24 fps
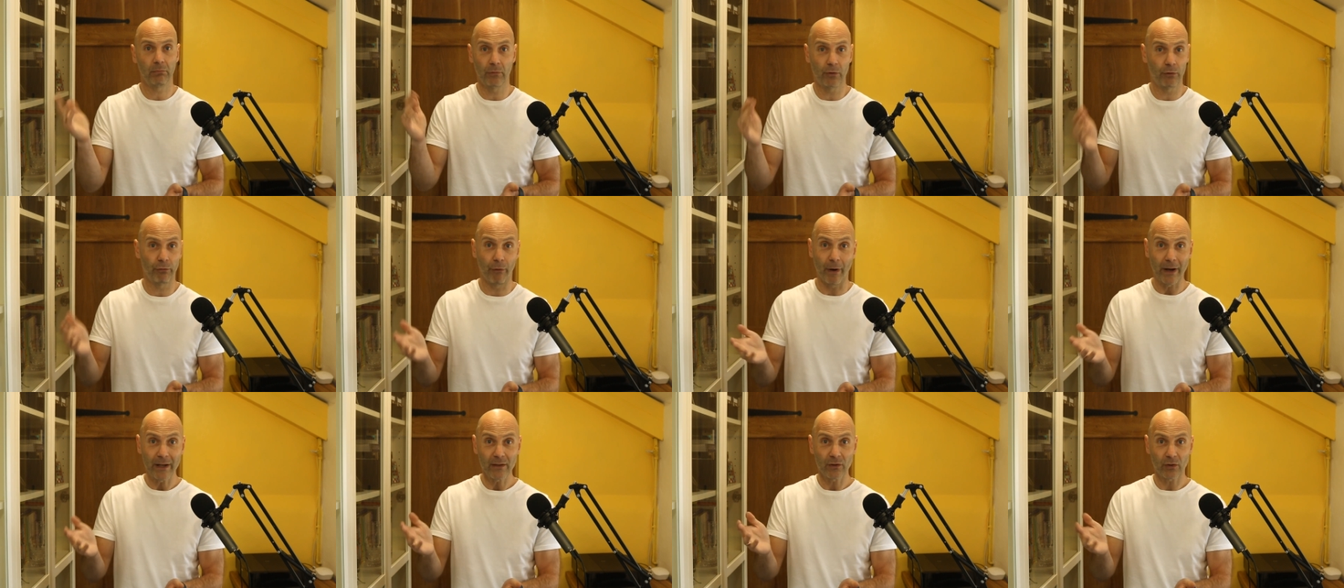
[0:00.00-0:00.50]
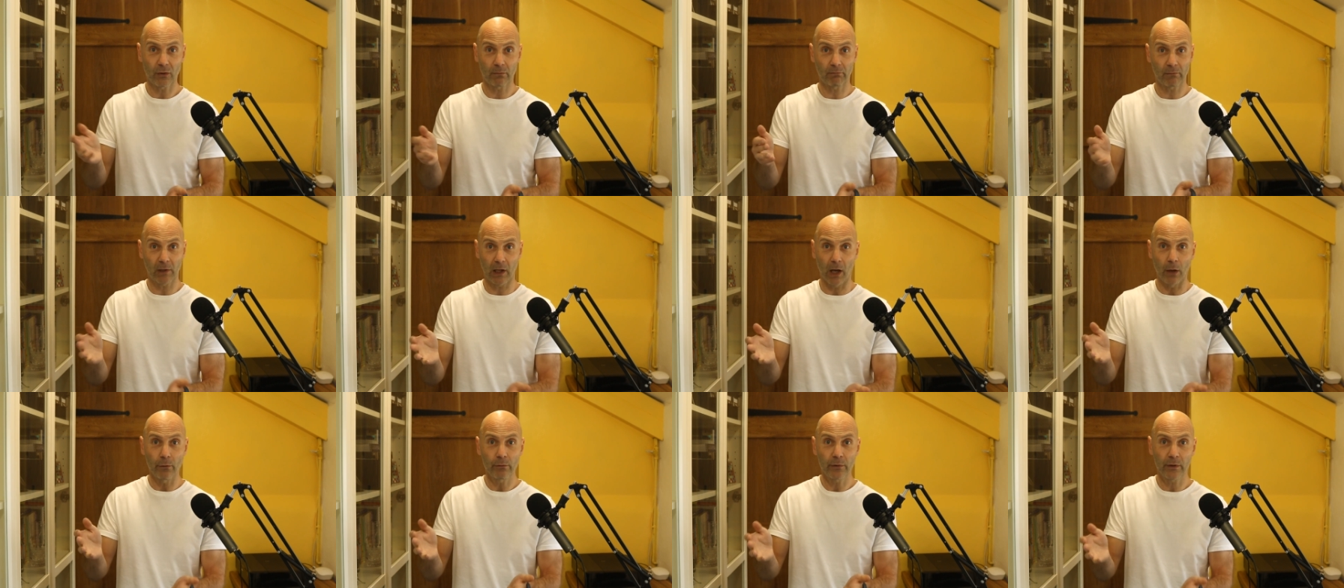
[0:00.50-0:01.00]
great
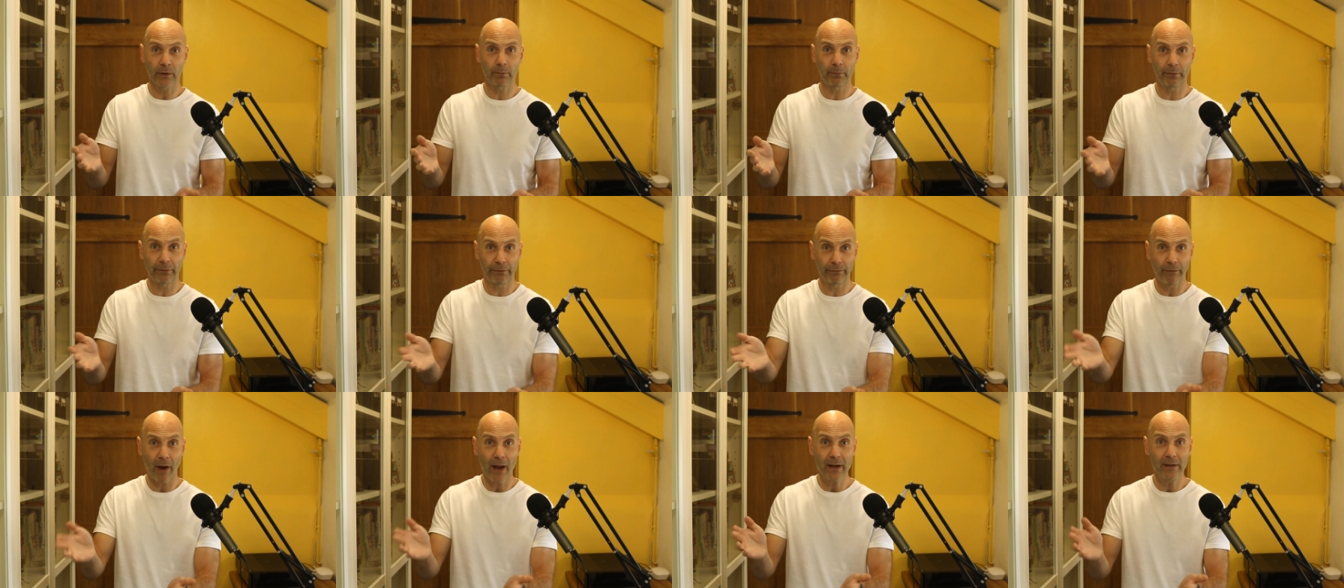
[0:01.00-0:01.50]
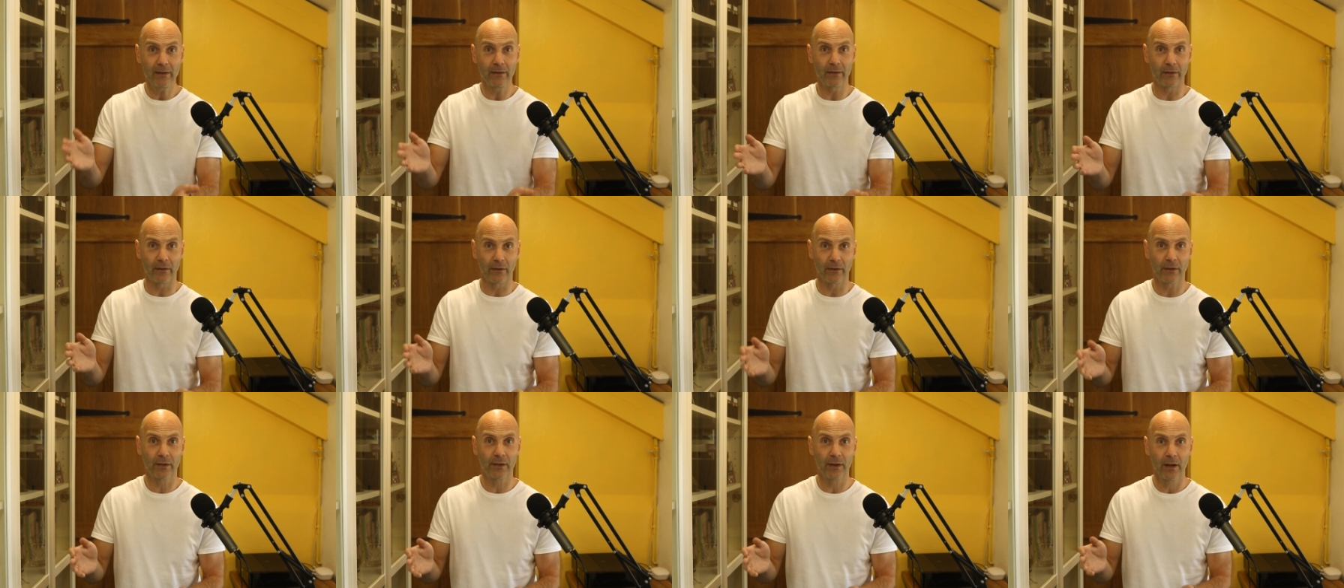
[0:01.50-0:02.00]
close
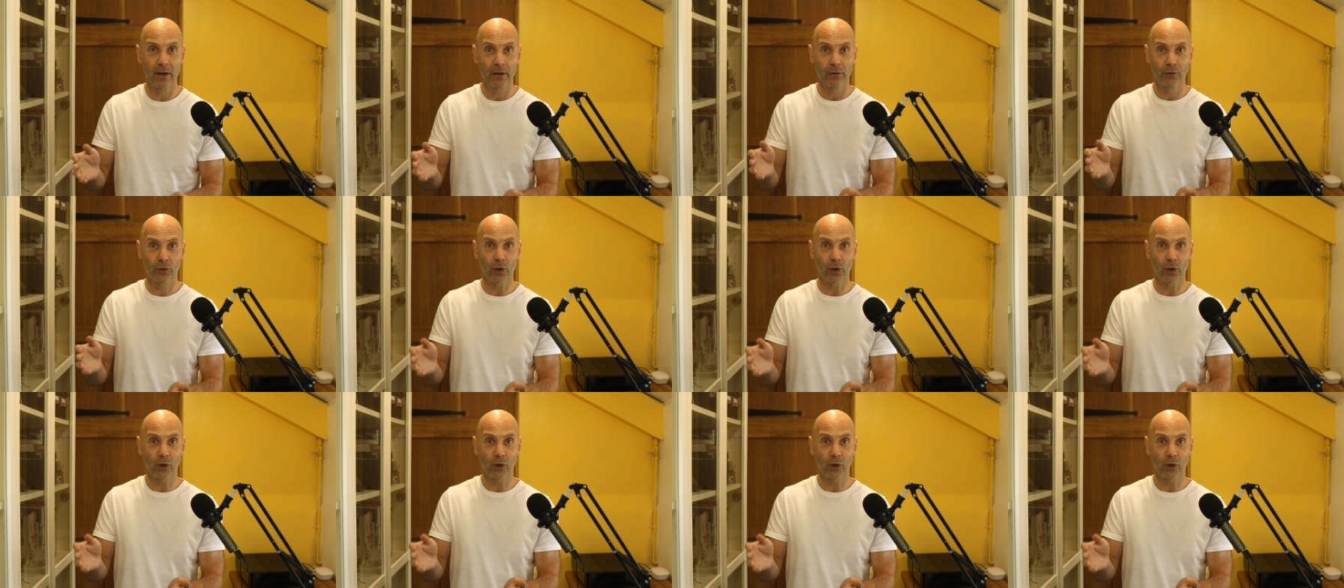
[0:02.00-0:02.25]
friends